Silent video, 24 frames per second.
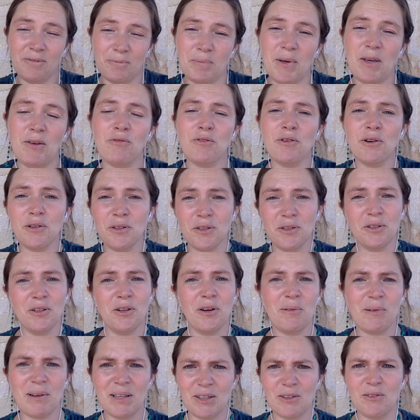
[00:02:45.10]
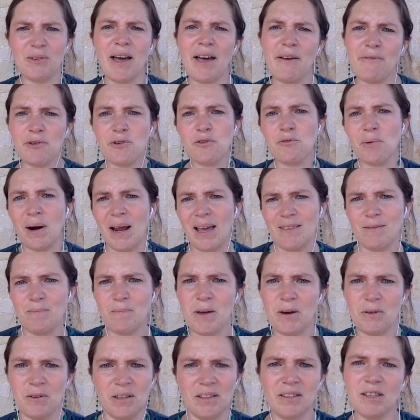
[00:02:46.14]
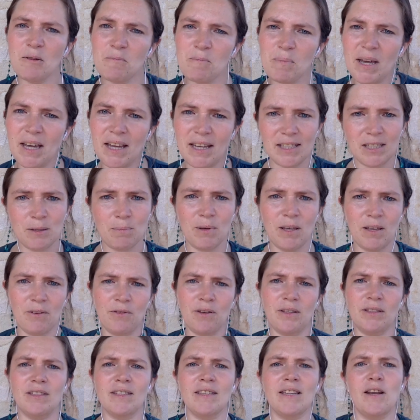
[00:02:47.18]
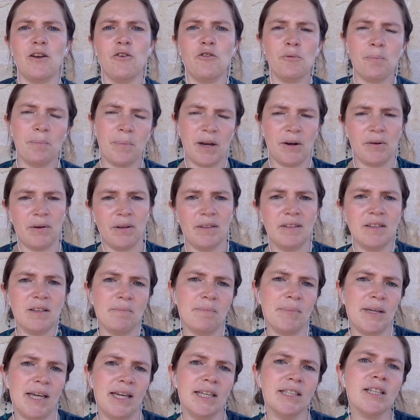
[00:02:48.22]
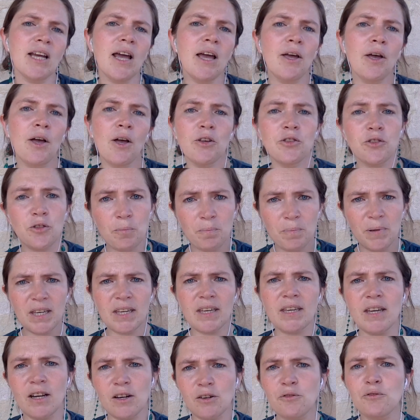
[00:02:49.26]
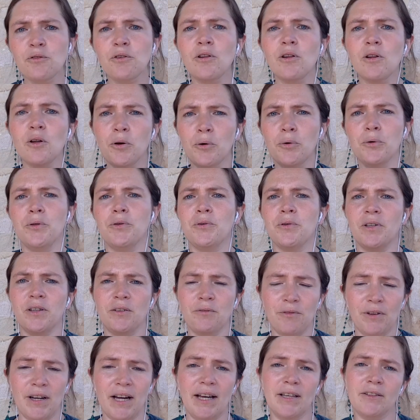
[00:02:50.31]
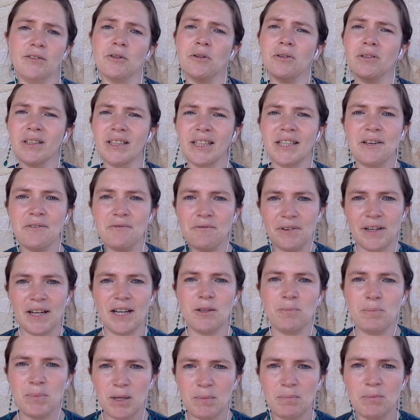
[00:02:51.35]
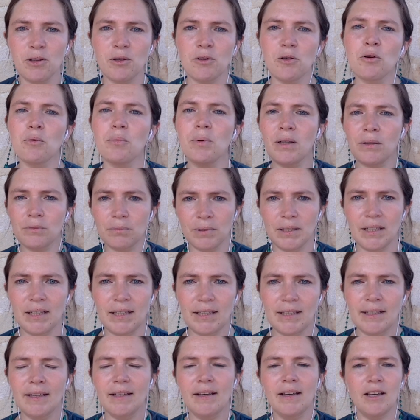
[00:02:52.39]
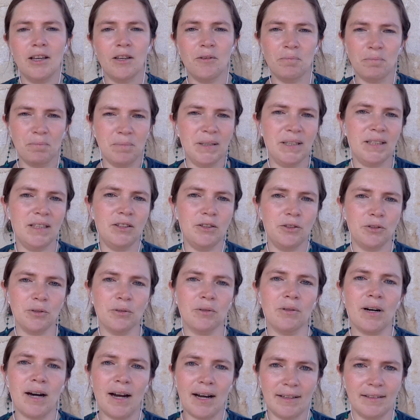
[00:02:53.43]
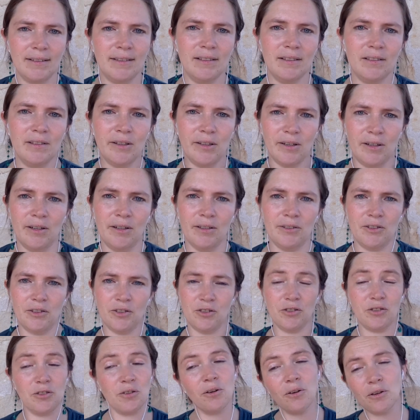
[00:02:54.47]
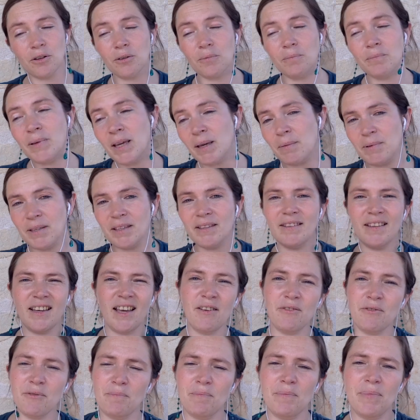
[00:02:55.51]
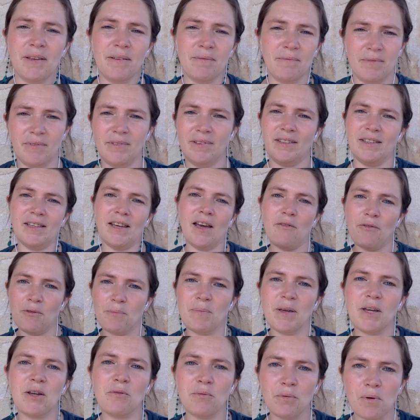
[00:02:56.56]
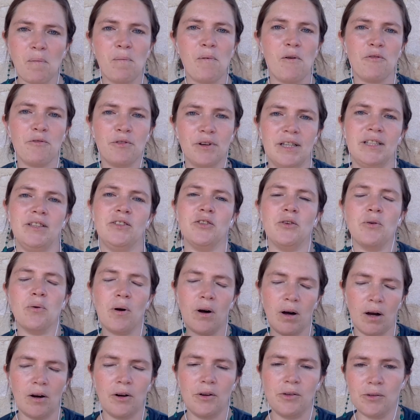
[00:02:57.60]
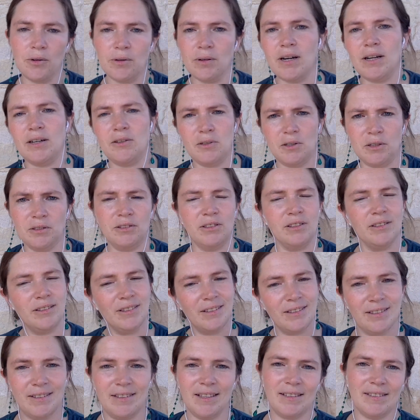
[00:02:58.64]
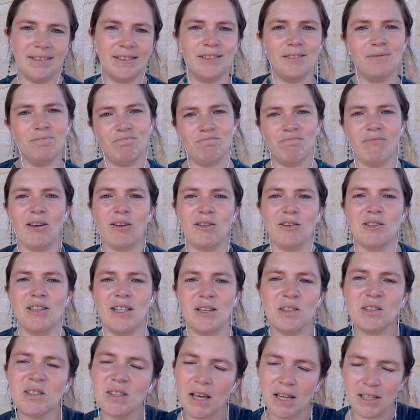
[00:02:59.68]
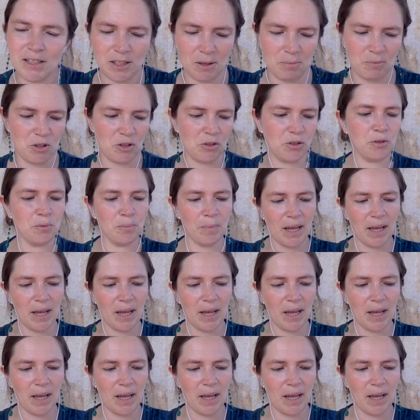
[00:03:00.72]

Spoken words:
before you know it, you have a grandparenting page if instead of a parenting page. So be careful who you invite. Only invite people who will really be your ideal audience, or maybe they have a big group of friends who are your audience. That's a good exception to